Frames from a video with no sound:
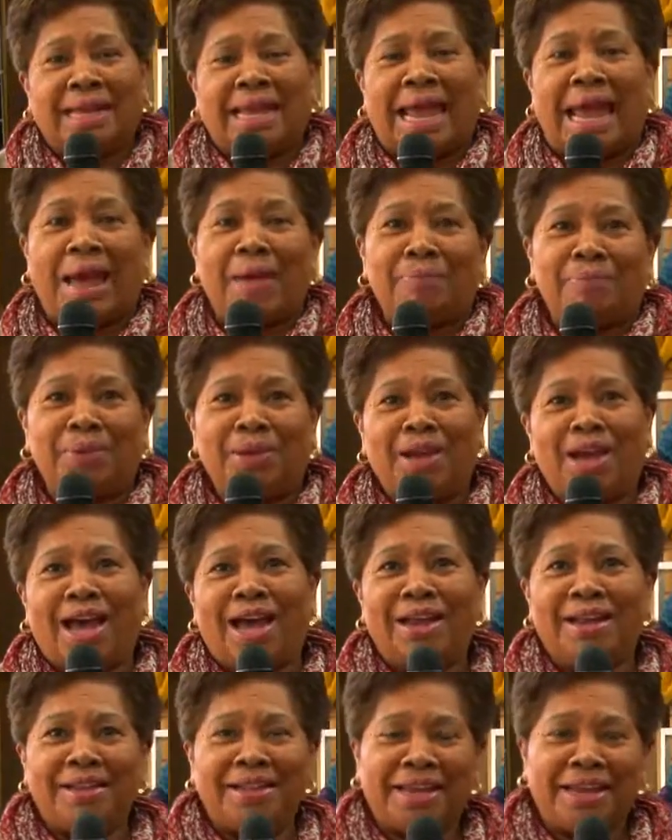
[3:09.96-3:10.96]
Happy
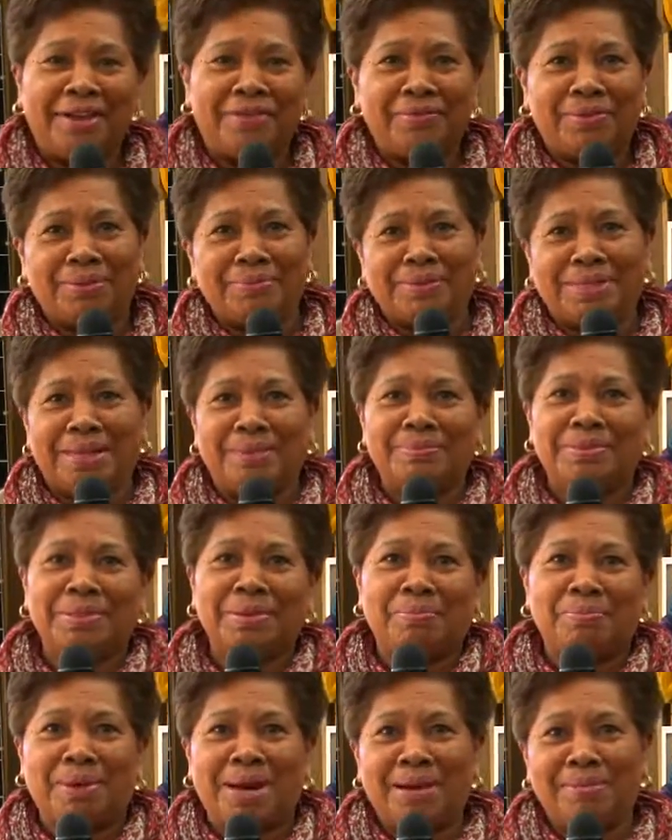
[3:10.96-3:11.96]
holiday from Sam's
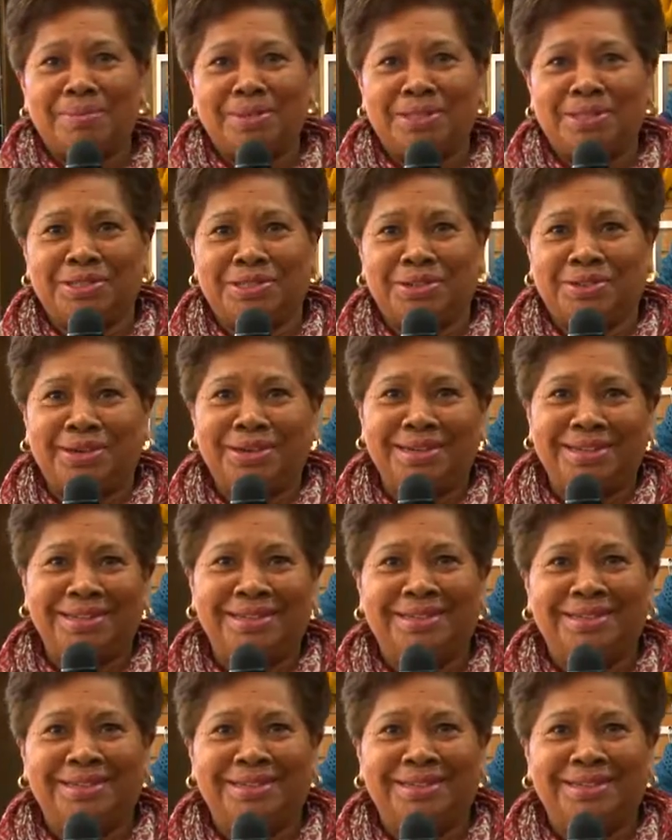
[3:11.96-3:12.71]
Department Store.